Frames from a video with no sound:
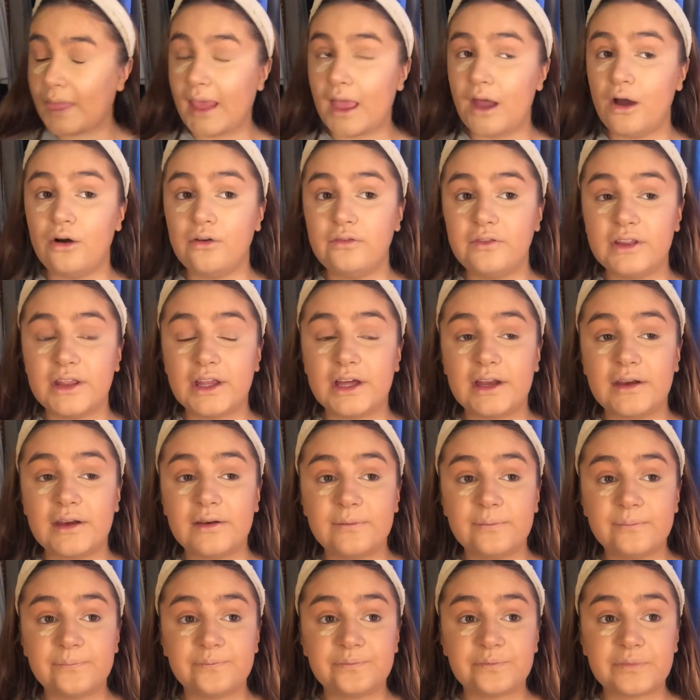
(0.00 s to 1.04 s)
Other than
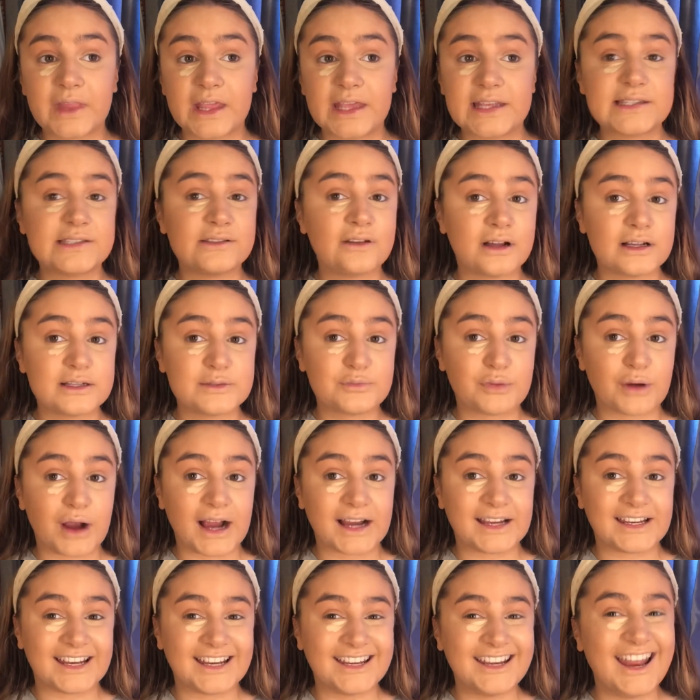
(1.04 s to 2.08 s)
it's not as
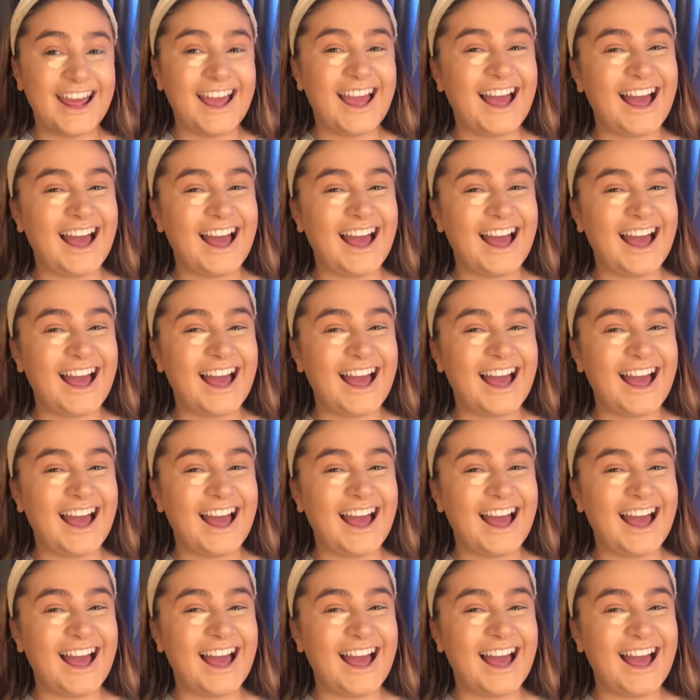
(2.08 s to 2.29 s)
brightening.